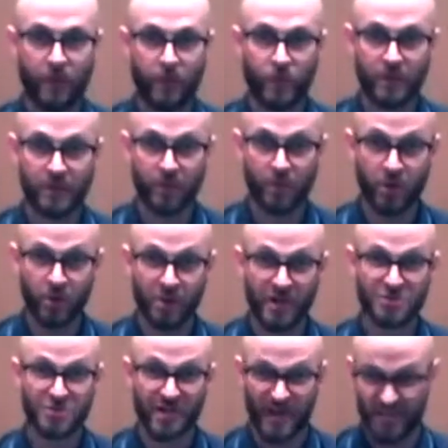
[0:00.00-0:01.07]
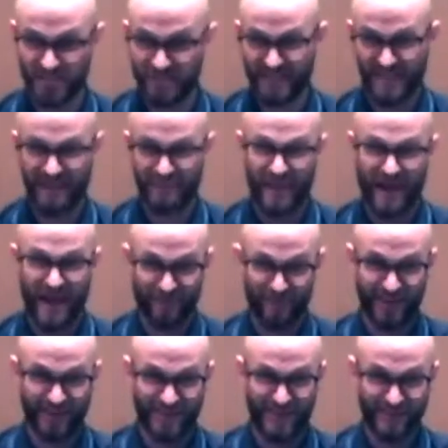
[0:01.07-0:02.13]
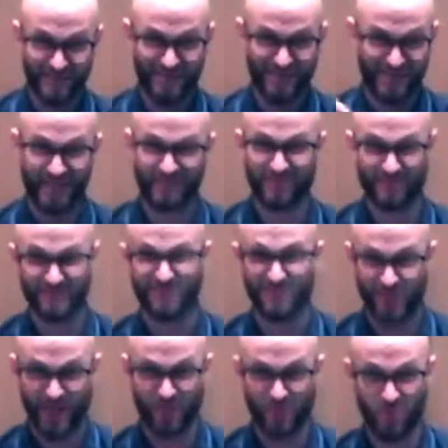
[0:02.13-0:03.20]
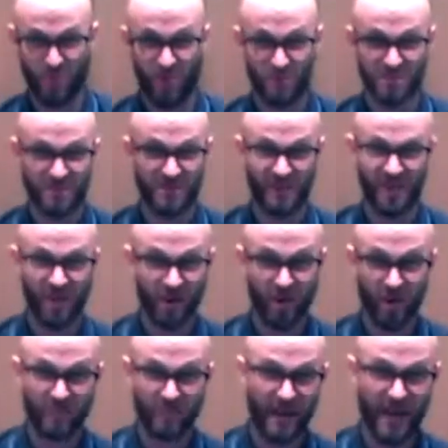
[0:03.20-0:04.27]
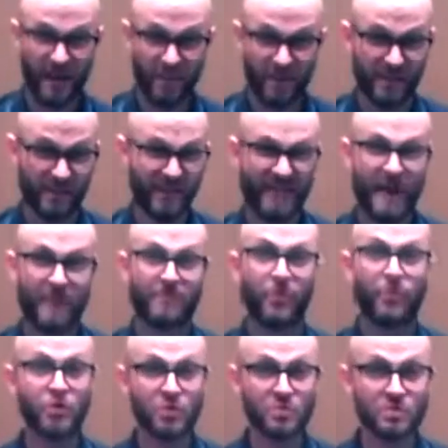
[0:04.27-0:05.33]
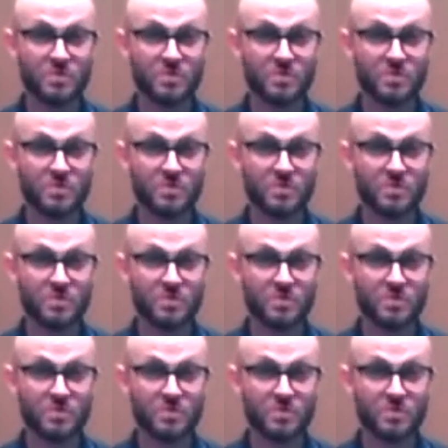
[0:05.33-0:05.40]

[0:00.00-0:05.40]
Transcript: it will work. I should actually get a pan ready next week and I'll show you how it works on a pan or anything like that. But